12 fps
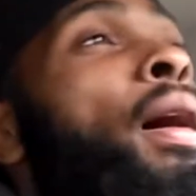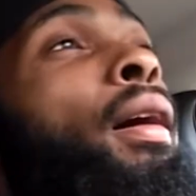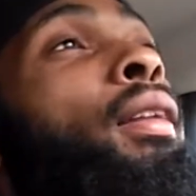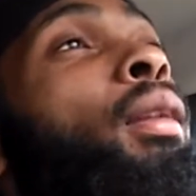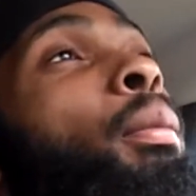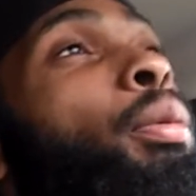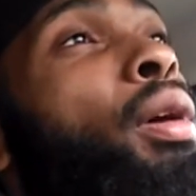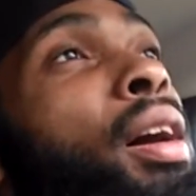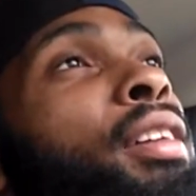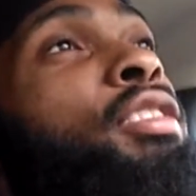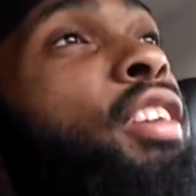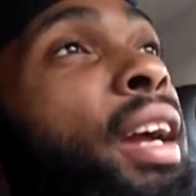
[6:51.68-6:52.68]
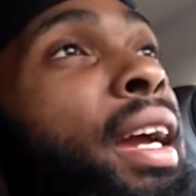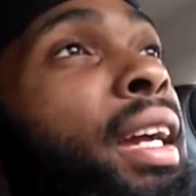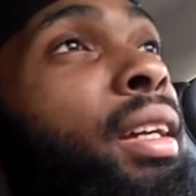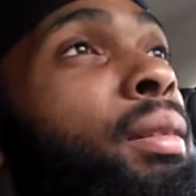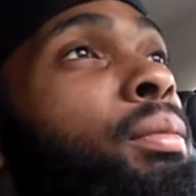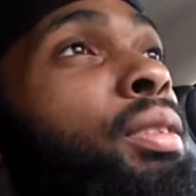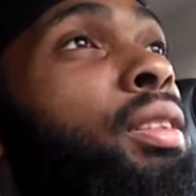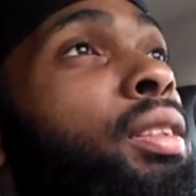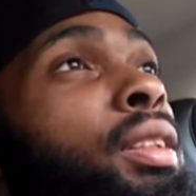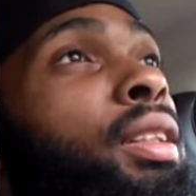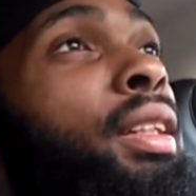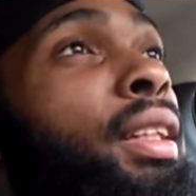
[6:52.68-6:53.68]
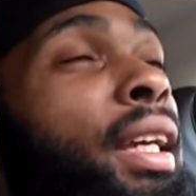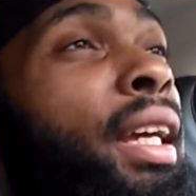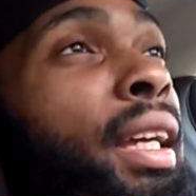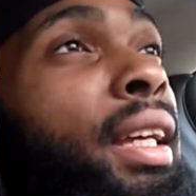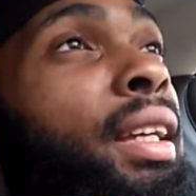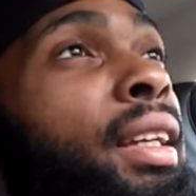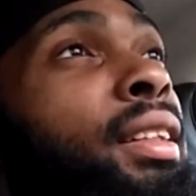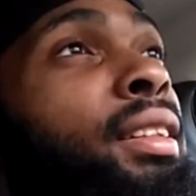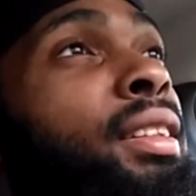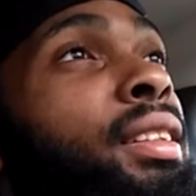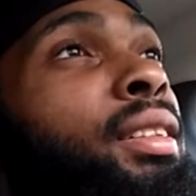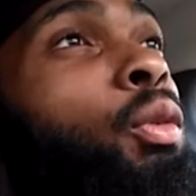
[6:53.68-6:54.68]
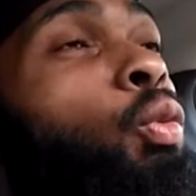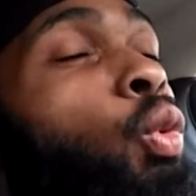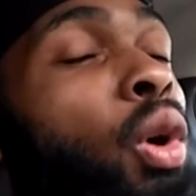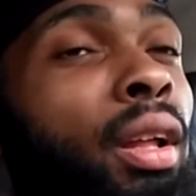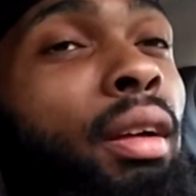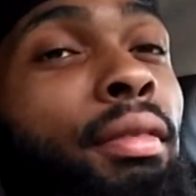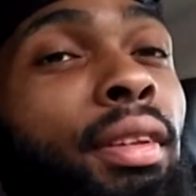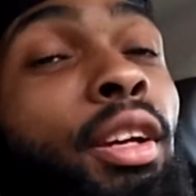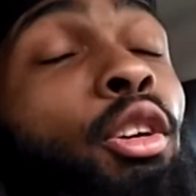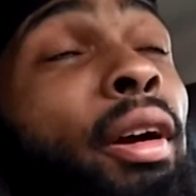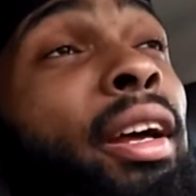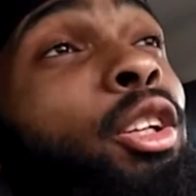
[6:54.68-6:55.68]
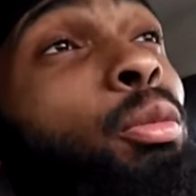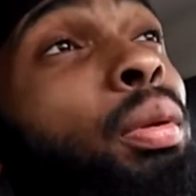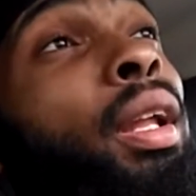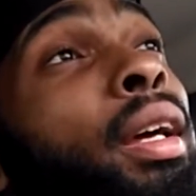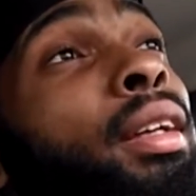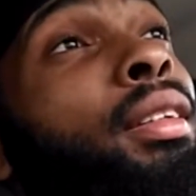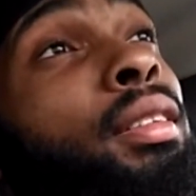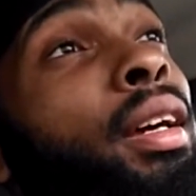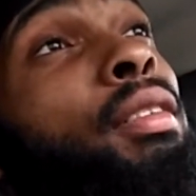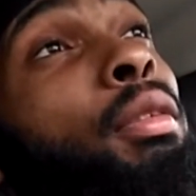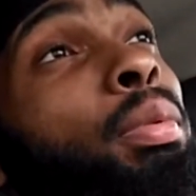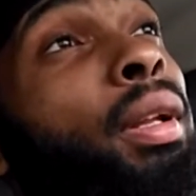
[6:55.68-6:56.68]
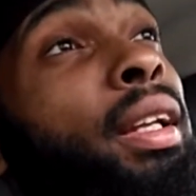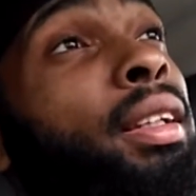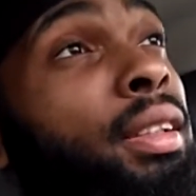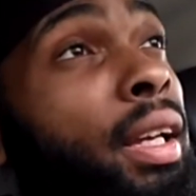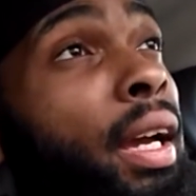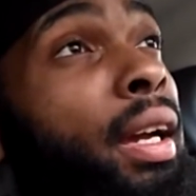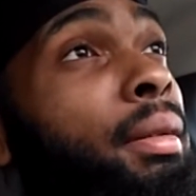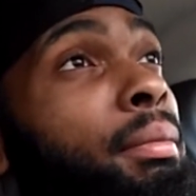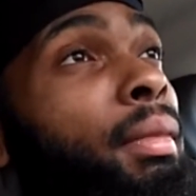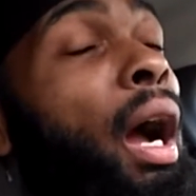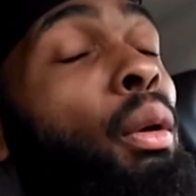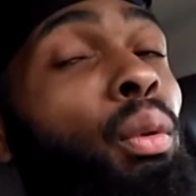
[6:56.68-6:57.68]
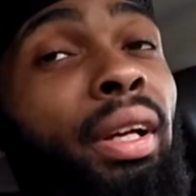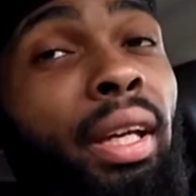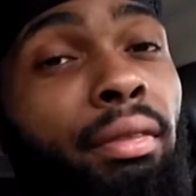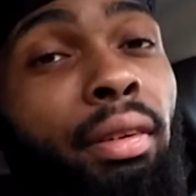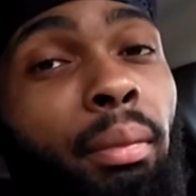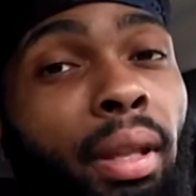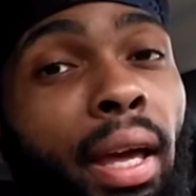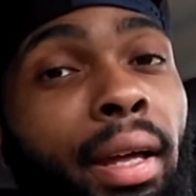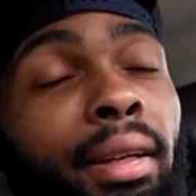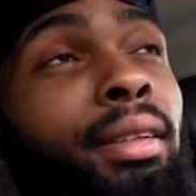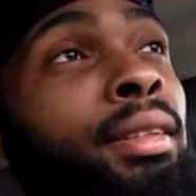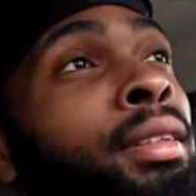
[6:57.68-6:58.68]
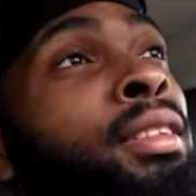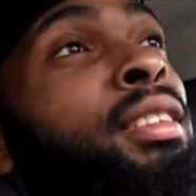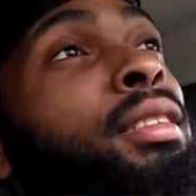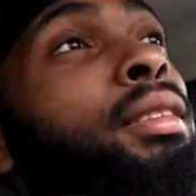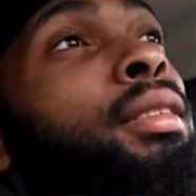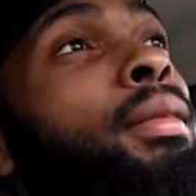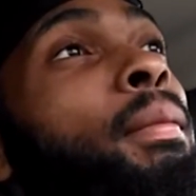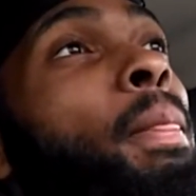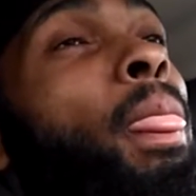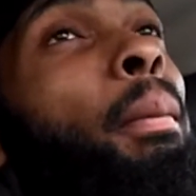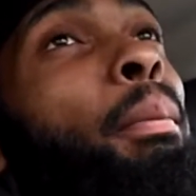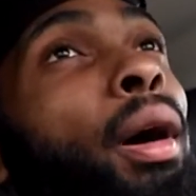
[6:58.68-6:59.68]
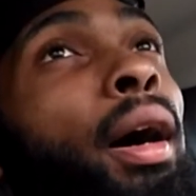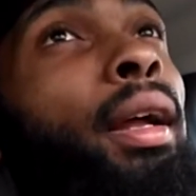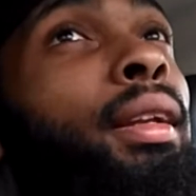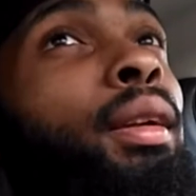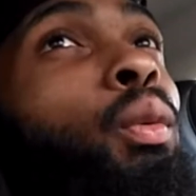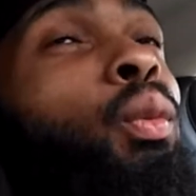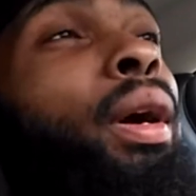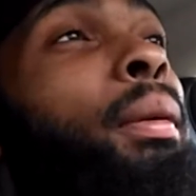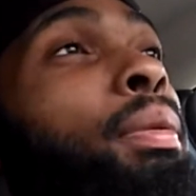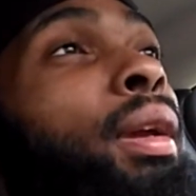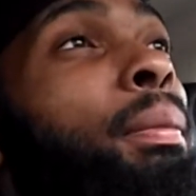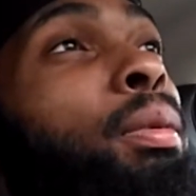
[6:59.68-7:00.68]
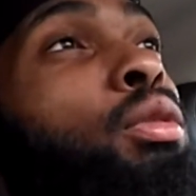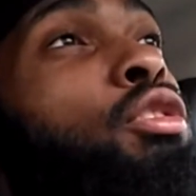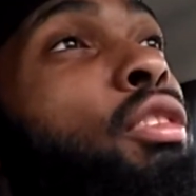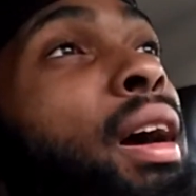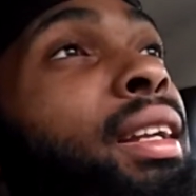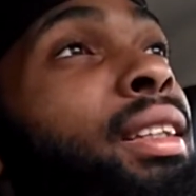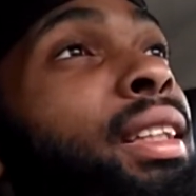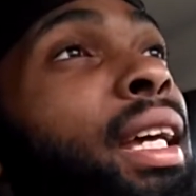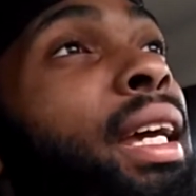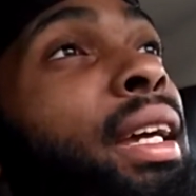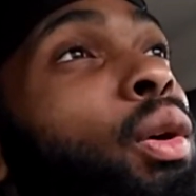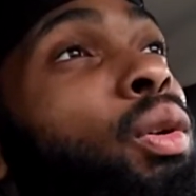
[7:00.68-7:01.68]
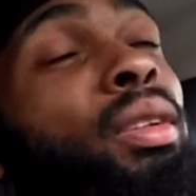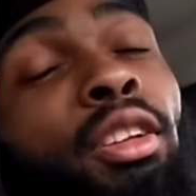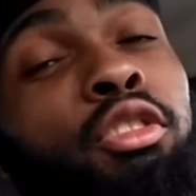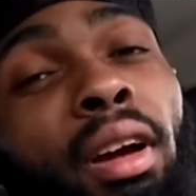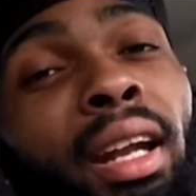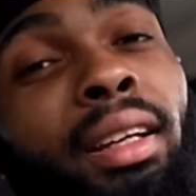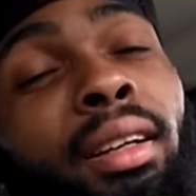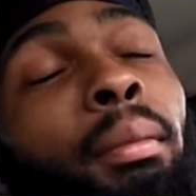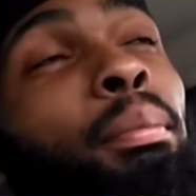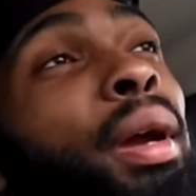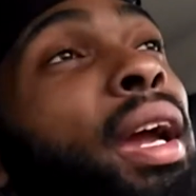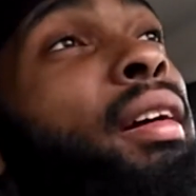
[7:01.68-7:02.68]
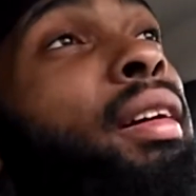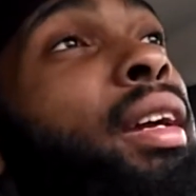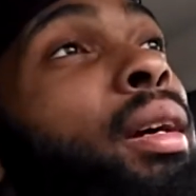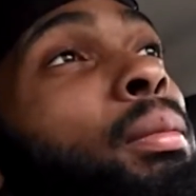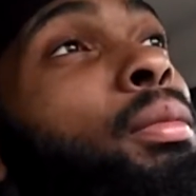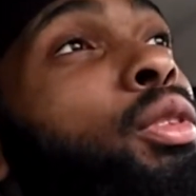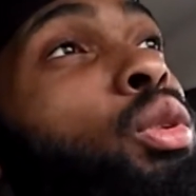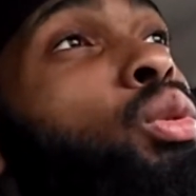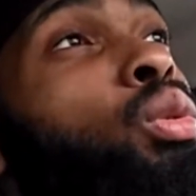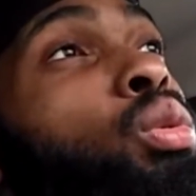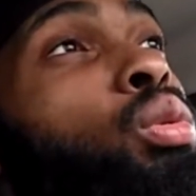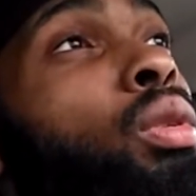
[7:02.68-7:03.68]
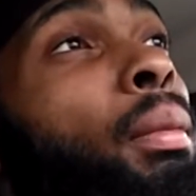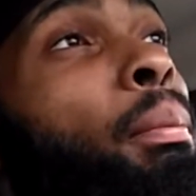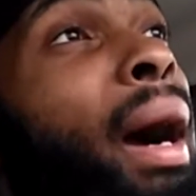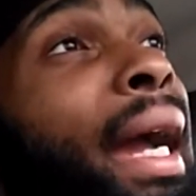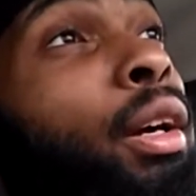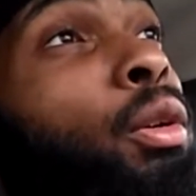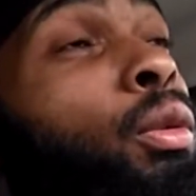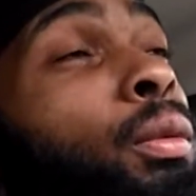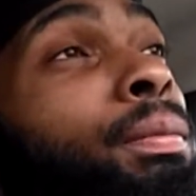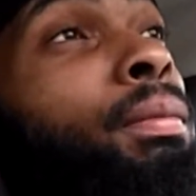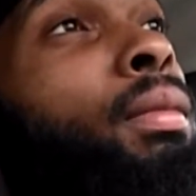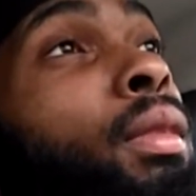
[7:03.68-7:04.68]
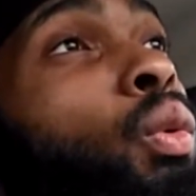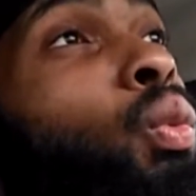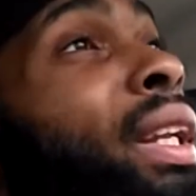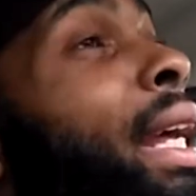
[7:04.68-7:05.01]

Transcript: LeBron James is one of the greatest players to ever play this game. I would give him that. But when people try to say, or they try to compare him to Michael, when they